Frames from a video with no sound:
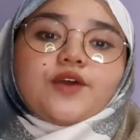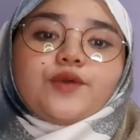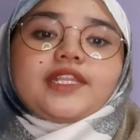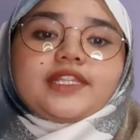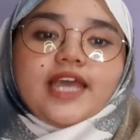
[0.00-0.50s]

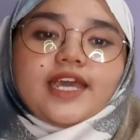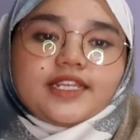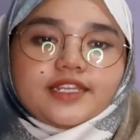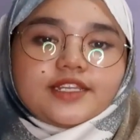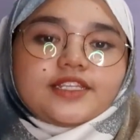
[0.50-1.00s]
with that,
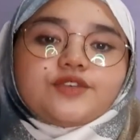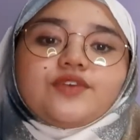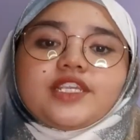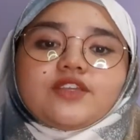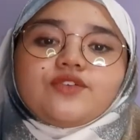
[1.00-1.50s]

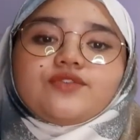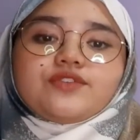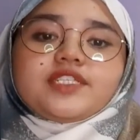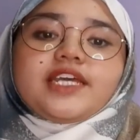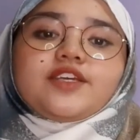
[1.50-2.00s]
we know
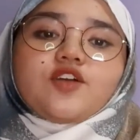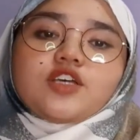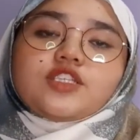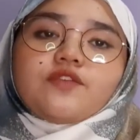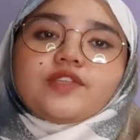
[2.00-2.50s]
that the
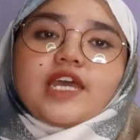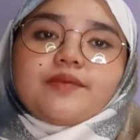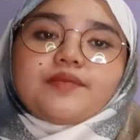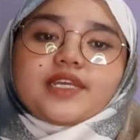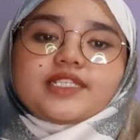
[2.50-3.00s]
cost of debt
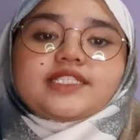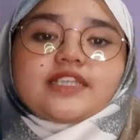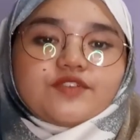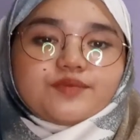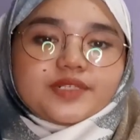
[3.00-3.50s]
is
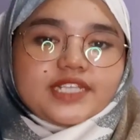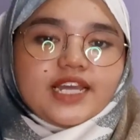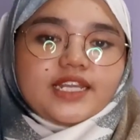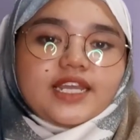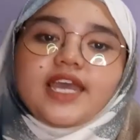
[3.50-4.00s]

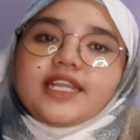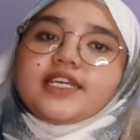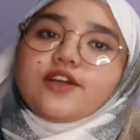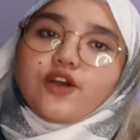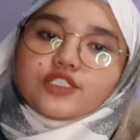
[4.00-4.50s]
7% and
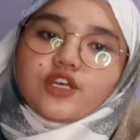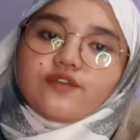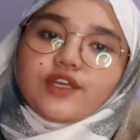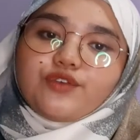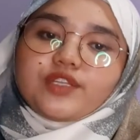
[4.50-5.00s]
the cost of
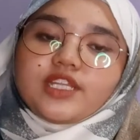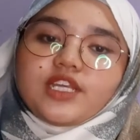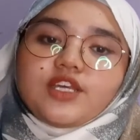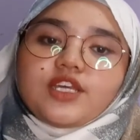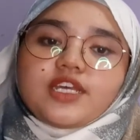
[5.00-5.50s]
equity
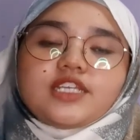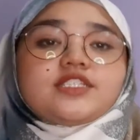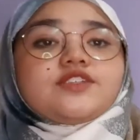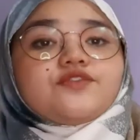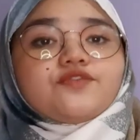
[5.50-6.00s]
is
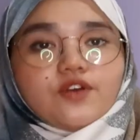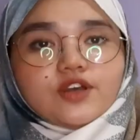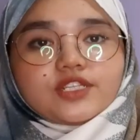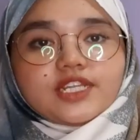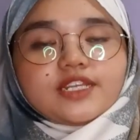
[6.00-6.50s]

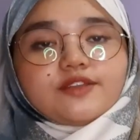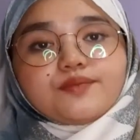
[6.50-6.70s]
14.4%.